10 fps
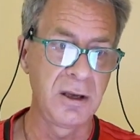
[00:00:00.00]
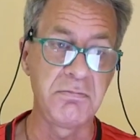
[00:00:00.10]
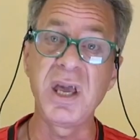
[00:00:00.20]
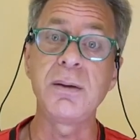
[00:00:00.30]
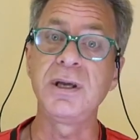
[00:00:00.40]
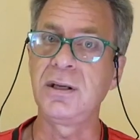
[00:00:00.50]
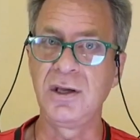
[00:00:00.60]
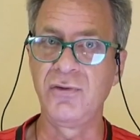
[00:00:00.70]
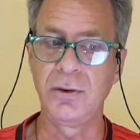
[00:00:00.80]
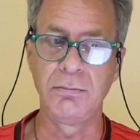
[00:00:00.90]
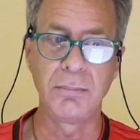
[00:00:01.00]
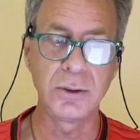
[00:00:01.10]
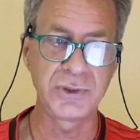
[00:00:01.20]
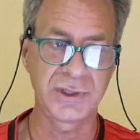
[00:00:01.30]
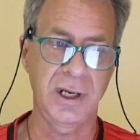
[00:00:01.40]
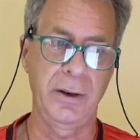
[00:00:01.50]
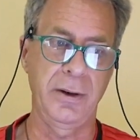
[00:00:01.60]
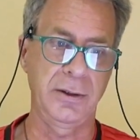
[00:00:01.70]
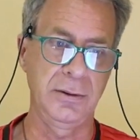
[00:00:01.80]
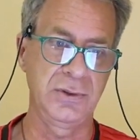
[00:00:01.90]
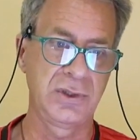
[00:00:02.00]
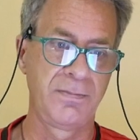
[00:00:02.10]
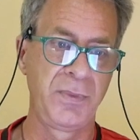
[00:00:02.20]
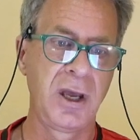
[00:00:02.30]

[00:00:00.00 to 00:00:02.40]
maybe even most characters.